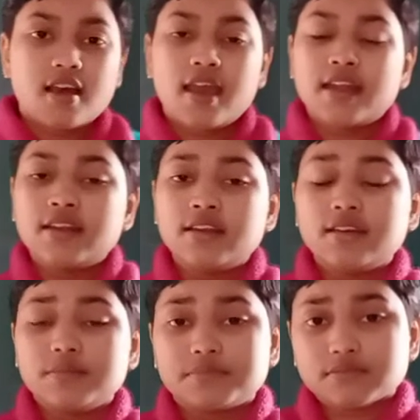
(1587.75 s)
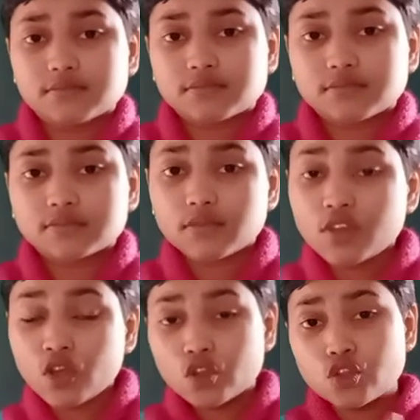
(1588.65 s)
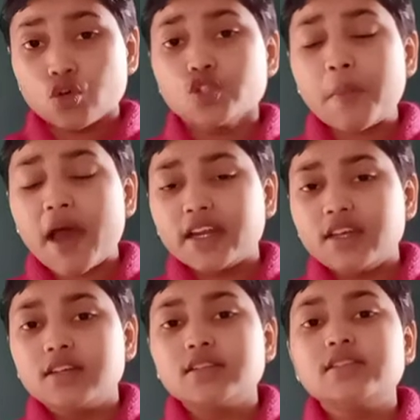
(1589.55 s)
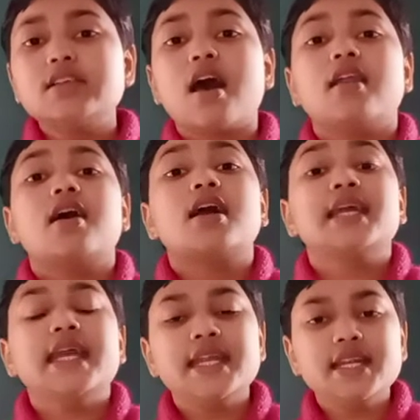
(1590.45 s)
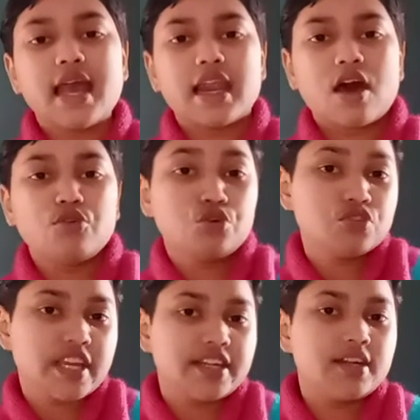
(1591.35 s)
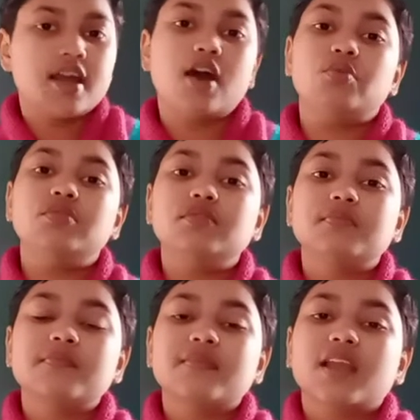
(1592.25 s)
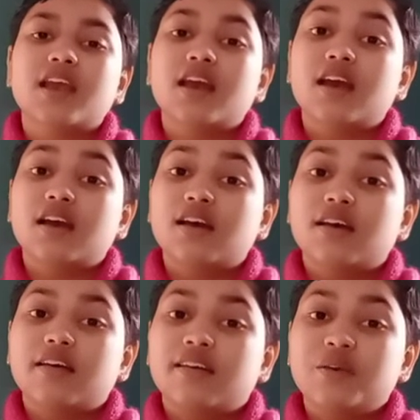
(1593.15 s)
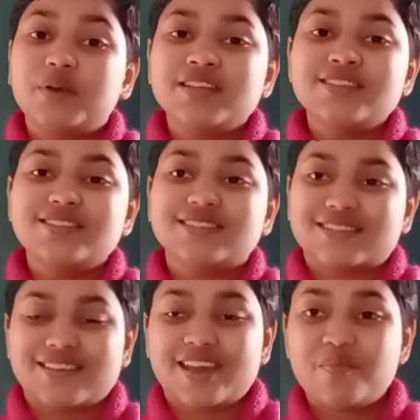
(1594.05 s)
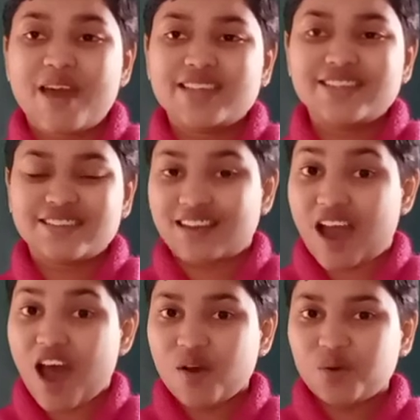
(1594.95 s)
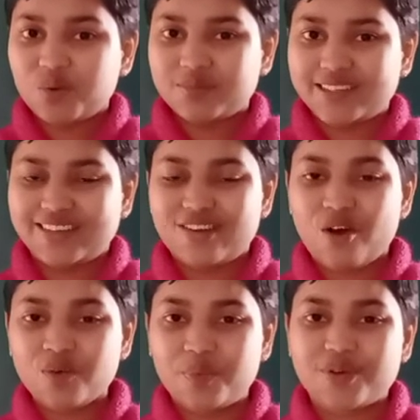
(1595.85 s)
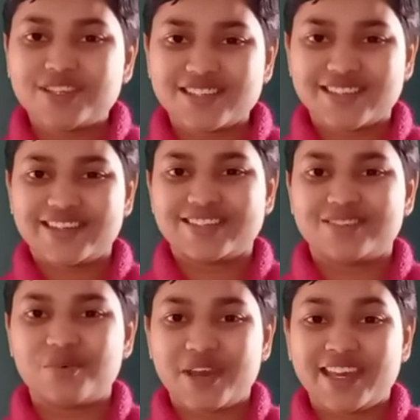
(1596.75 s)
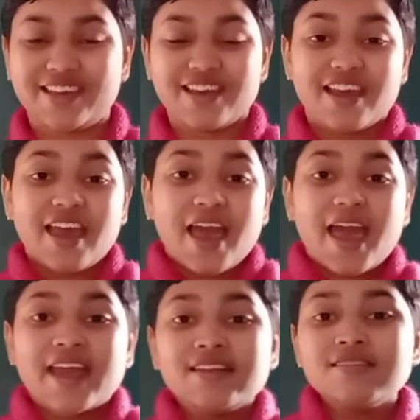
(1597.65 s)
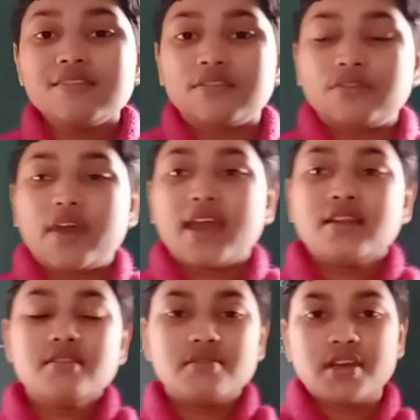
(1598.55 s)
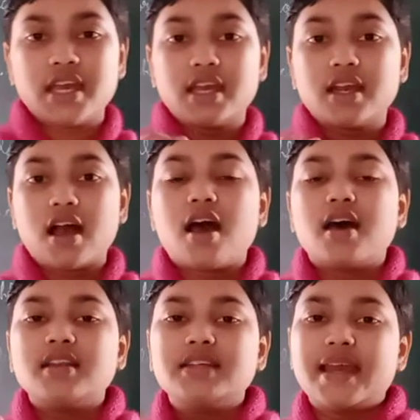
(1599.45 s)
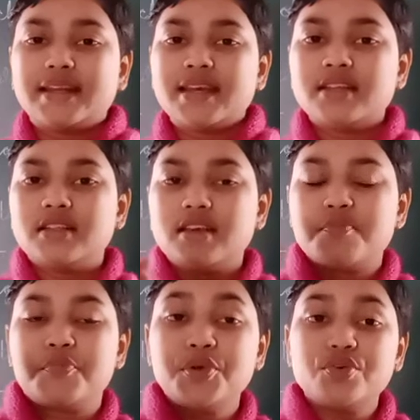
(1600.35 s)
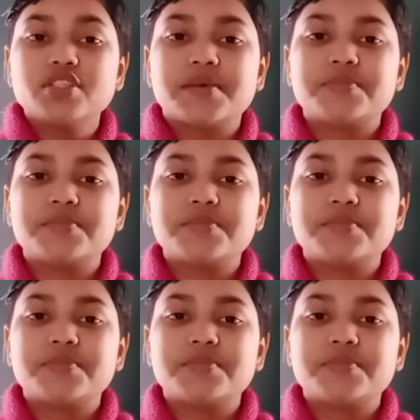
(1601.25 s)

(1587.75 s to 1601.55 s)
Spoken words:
and those particles are again allowed to settle down. You can imagine how the long process it is going. And when we are getting the pure